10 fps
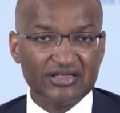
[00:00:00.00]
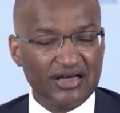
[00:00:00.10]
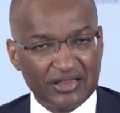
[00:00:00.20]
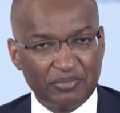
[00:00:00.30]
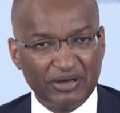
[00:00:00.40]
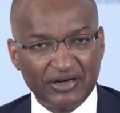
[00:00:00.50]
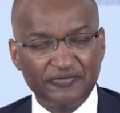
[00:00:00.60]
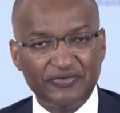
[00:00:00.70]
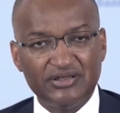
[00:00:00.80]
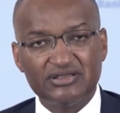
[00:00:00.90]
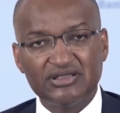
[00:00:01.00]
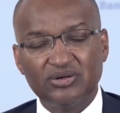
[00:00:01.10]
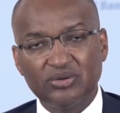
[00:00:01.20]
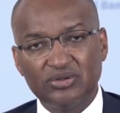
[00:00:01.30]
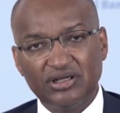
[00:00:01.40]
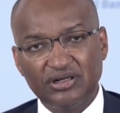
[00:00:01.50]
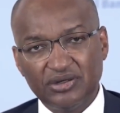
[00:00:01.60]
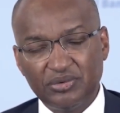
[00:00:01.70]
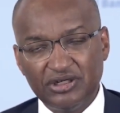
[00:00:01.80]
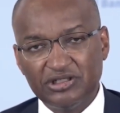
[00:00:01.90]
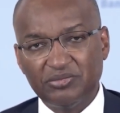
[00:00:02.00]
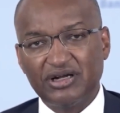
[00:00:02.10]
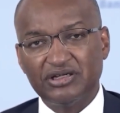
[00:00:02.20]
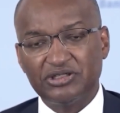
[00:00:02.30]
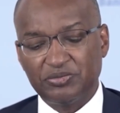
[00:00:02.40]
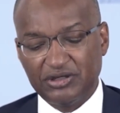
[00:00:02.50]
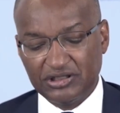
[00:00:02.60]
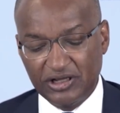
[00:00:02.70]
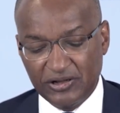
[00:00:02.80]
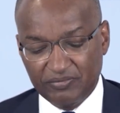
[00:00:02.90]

There are other benefits, including liquidity management.